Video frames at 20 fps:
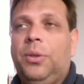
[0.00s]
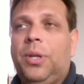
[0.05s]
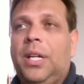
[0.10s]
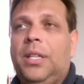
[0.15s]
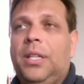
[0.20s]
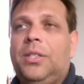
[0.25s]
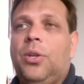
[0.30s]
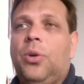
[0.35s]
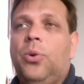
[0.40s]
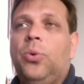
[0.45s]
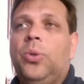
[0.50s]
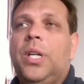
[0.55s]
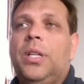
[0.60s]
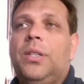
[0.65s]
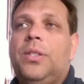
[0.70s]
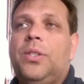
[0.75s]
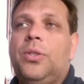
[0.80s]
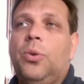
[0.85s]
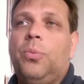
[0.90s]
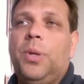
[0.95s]
I saw that
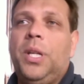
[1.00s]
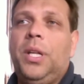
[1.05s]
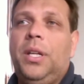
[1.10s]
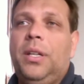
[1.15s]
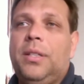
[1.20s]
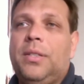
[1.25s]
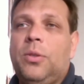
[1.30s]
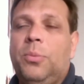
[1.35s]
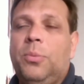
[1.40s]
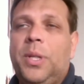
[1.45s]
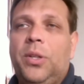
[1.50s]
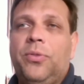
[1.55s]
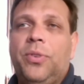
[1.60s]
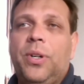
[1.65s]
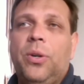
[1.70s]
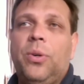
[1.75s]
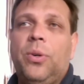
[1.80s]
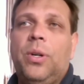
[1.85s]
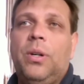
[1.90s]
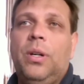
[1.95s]
so many of
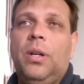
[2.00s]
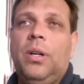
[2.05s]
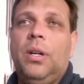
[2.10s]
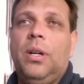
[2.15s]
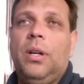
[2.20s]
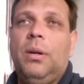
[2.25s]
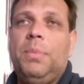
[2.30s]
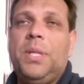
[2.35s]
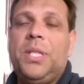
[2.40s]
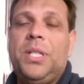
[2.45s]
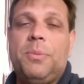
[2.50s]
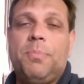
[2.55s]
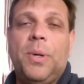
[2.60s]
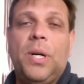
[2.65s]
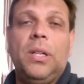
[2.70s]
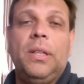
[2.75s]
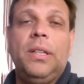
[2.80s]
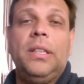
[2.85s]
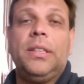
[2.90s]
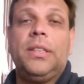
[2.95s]
our business
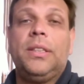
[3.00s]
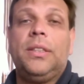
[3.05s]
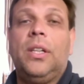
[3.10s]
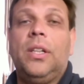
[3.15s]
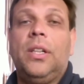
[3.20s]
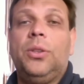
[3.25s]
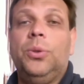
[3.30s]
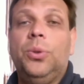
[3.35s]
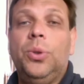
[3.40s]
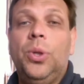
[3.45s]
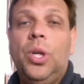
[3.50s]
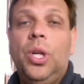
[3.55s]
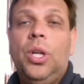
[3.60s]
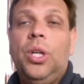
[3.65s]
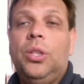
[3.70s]
partners start to